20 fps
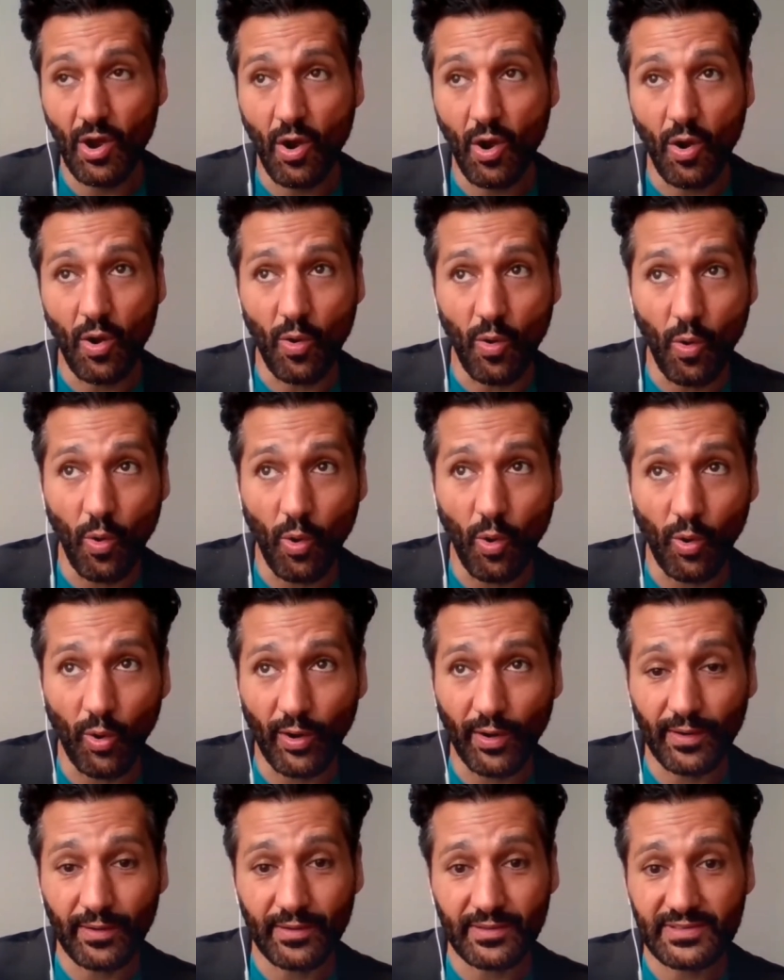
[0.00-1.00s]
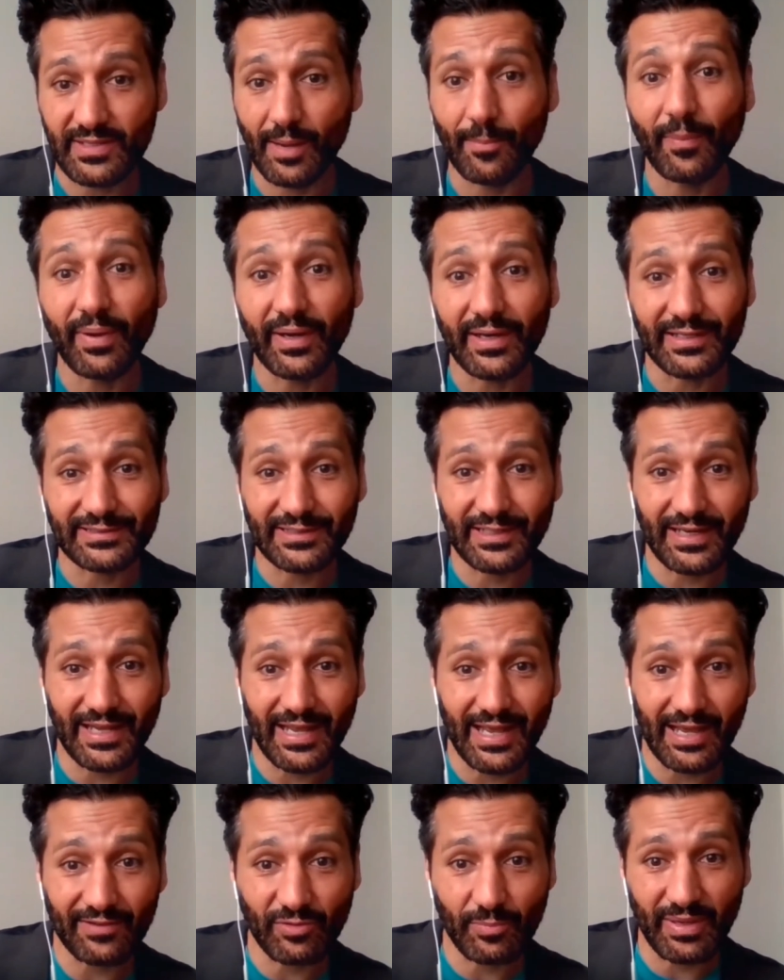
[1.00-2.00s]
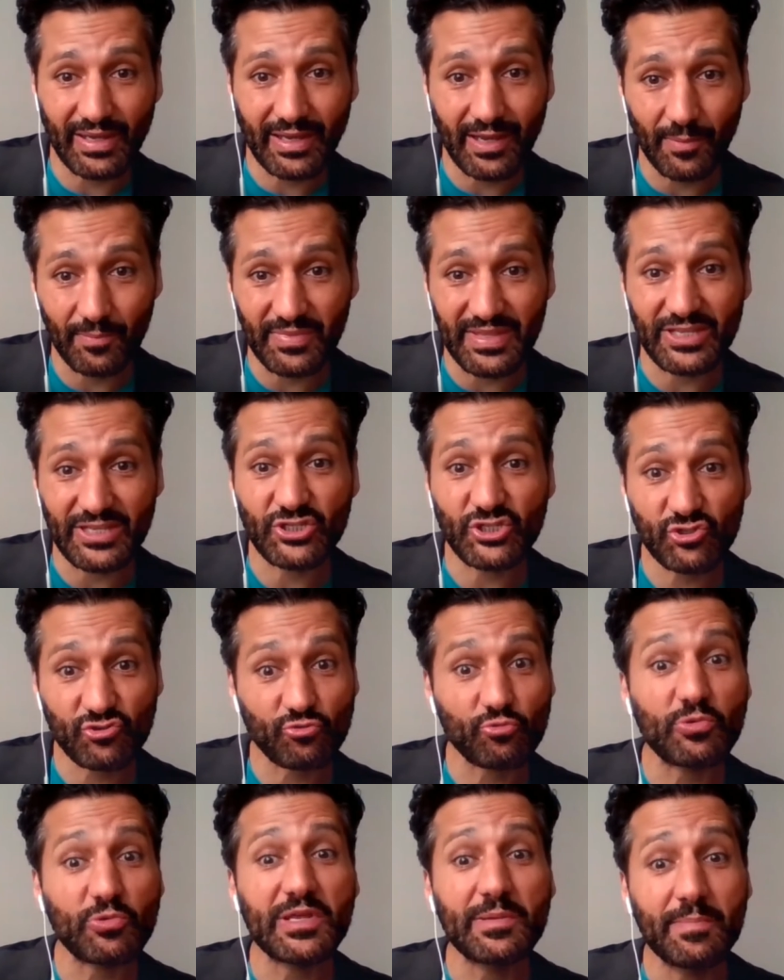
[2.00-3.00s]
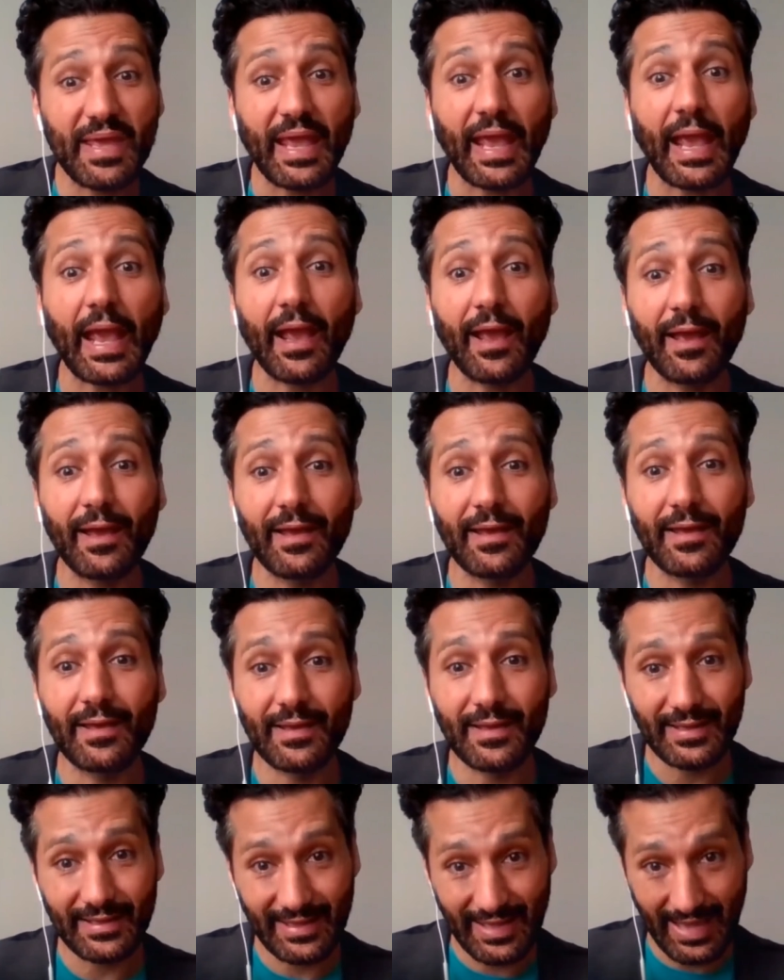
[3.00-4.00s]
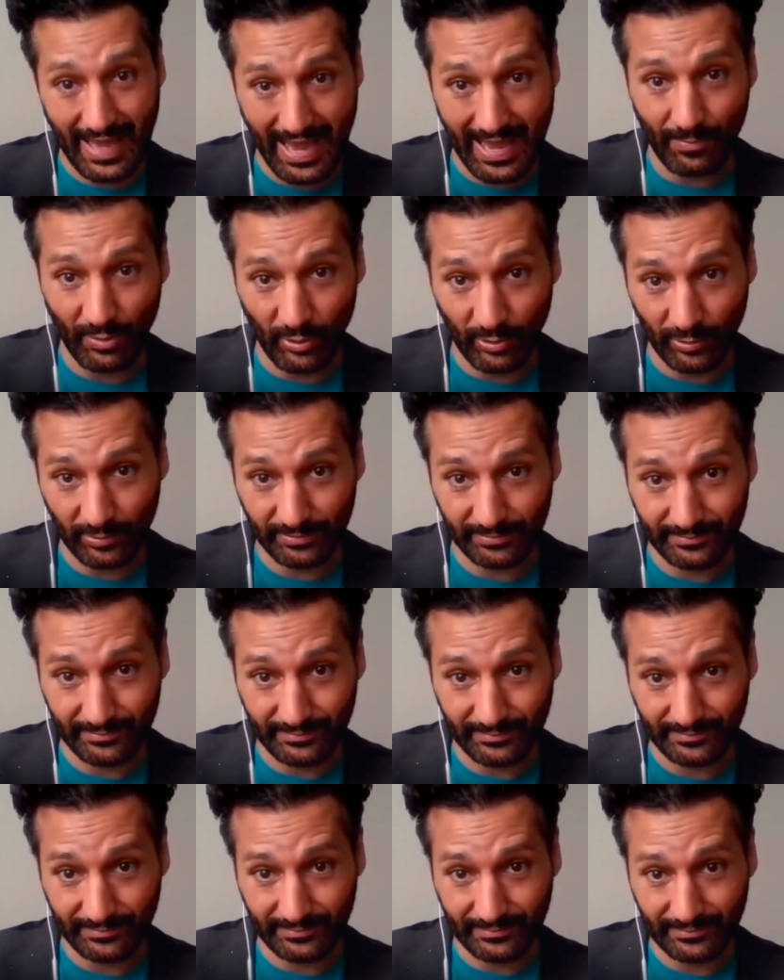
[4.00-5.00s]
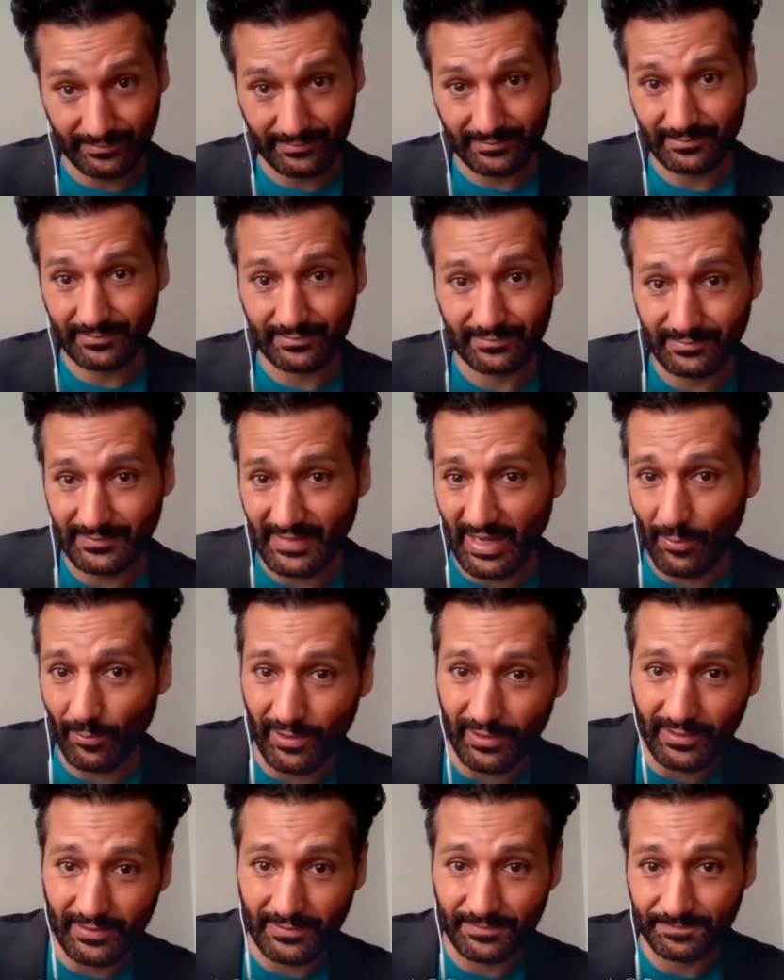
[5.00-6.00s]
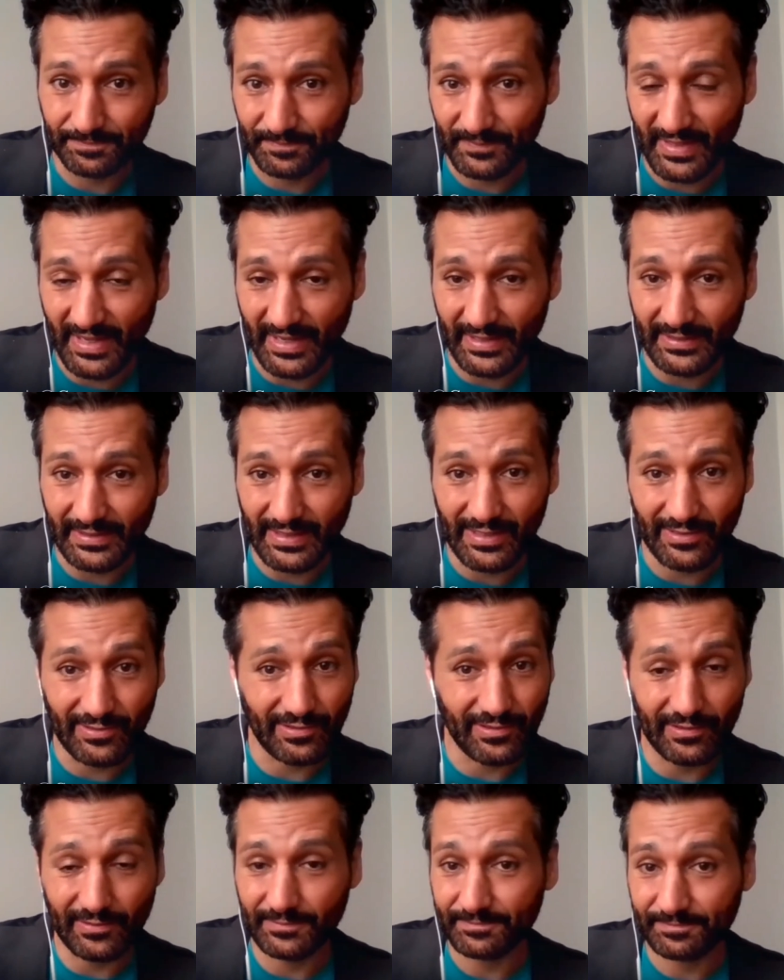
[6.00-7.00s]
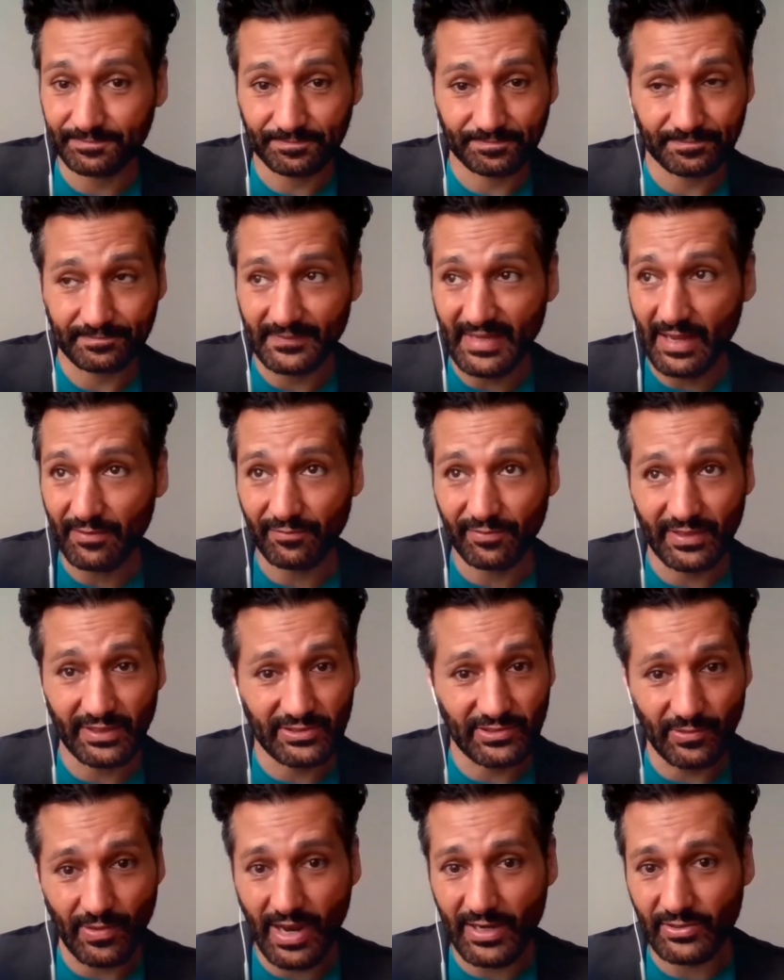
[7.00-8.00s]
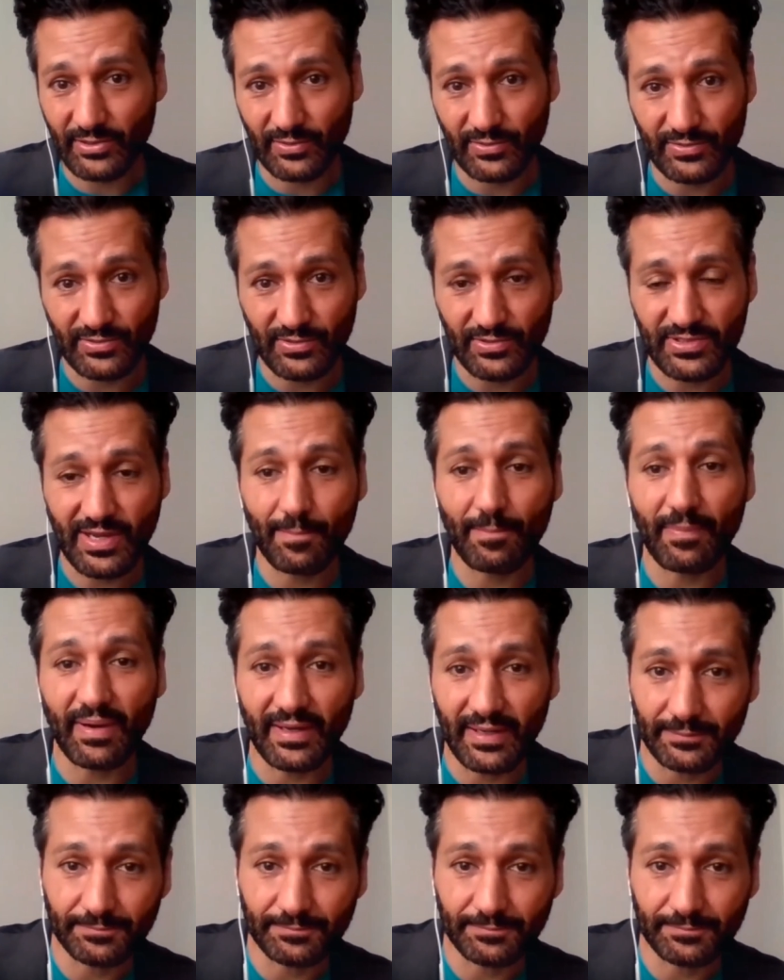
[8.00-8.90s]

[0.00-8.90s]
or somebody's going to have to become the streaming cable network, like either Netflix or iTunes or somebody.